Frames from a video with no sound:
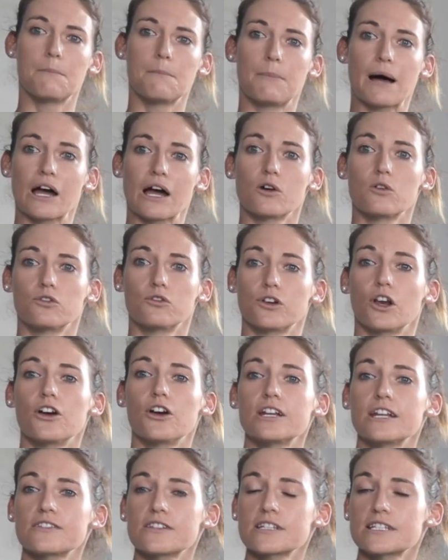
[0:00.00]
By
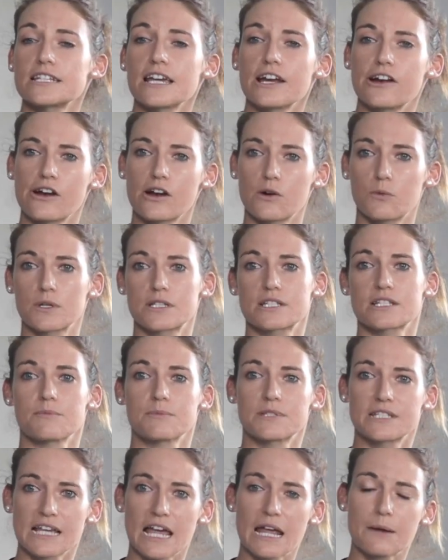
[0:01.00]
offloading this area with
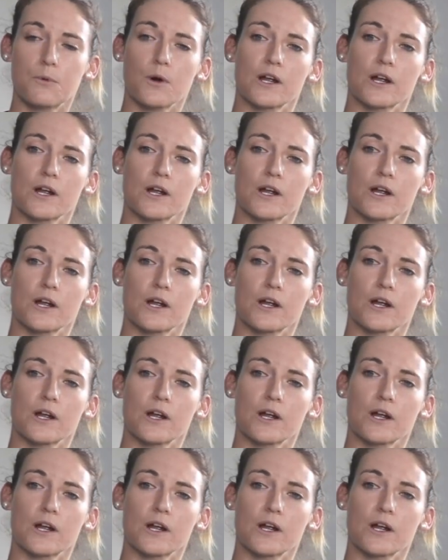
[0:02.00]
some tape,